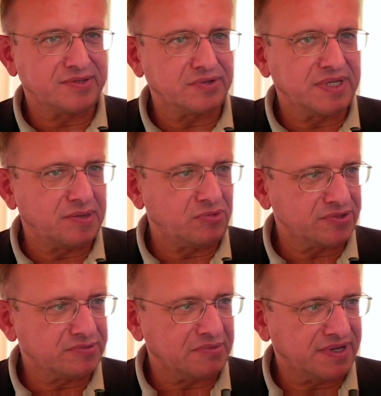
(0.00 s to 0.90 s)
today I
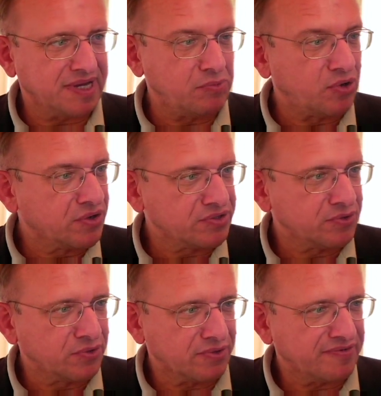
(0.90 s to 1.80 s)
broke the
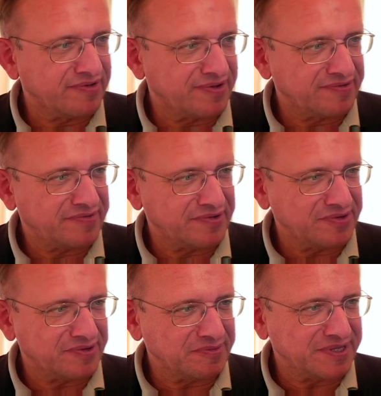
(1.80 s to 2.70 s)
rule for
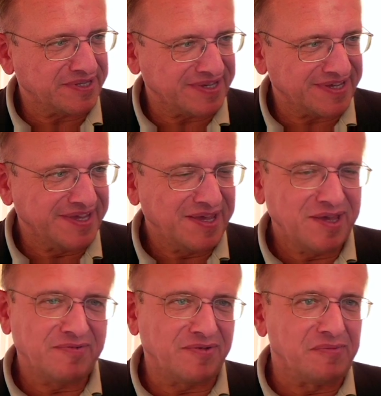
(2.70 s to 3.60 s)
you, but
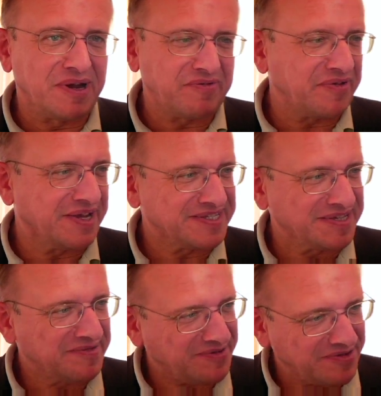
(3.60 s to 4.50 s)
for my friends,
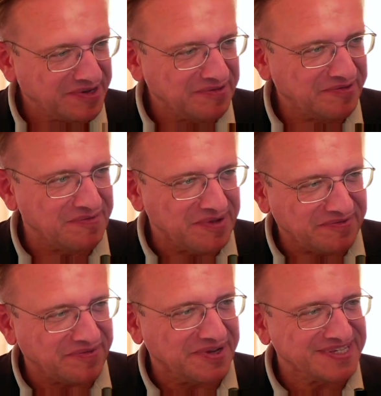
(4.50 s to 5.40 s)
only for my
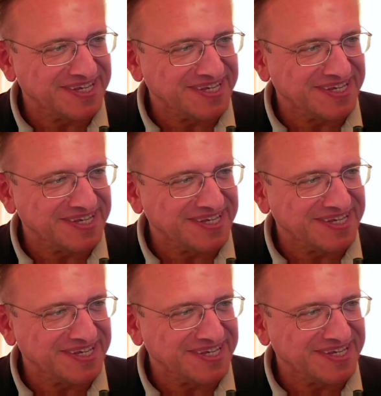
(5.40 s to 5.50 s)
friends.